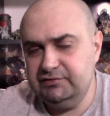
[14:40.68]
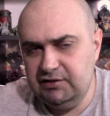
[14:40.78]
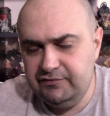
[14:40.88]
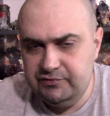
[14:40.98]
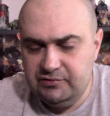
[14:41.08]

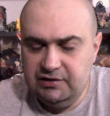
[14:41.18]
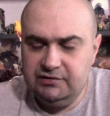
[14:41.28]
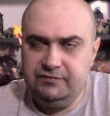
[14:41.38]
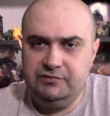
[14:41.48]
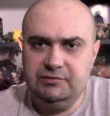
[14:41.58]
stuff you
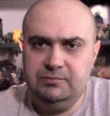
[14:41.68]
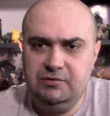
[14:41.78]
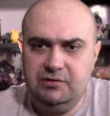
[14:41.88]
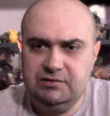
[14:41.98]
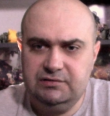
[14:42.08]
get for the
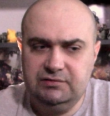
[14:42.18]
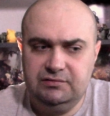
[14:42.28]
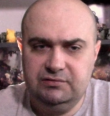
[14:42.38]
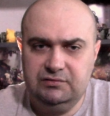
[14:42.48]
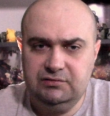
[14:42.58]

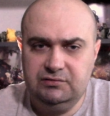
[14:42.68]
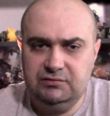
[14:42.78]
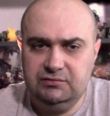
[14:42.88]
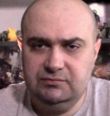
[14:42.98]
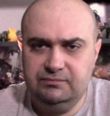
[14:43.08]
box.
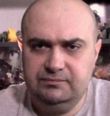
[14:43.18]
Uh,